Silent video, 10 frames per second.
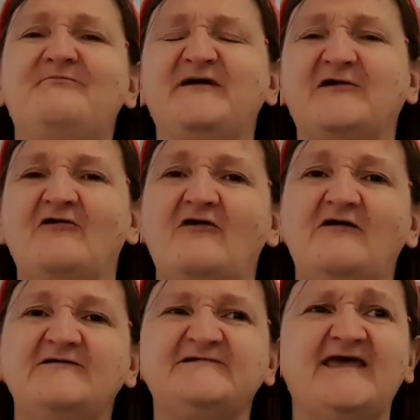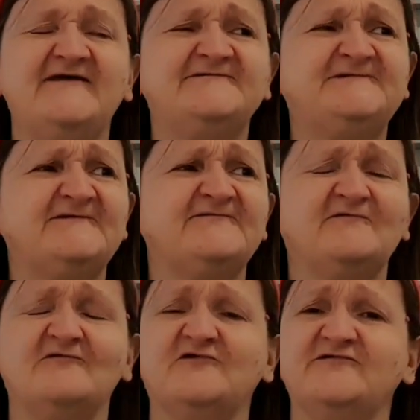Because it's just
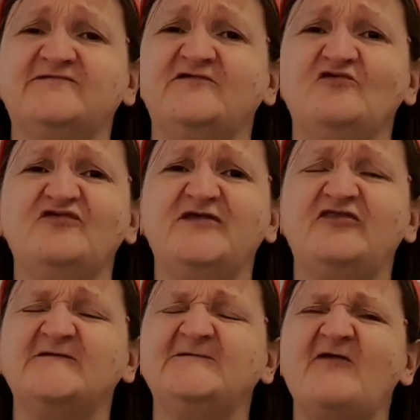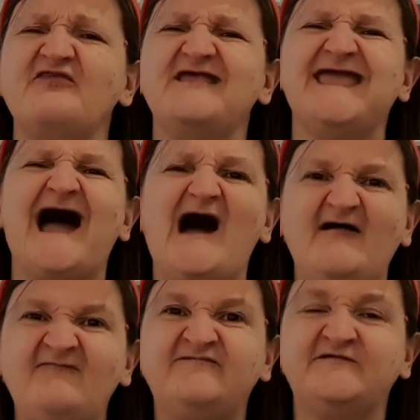so good to know that there's nothing that you
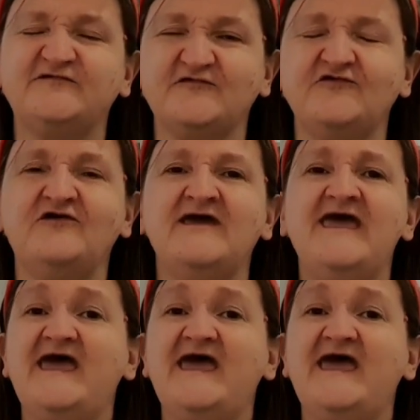have to do.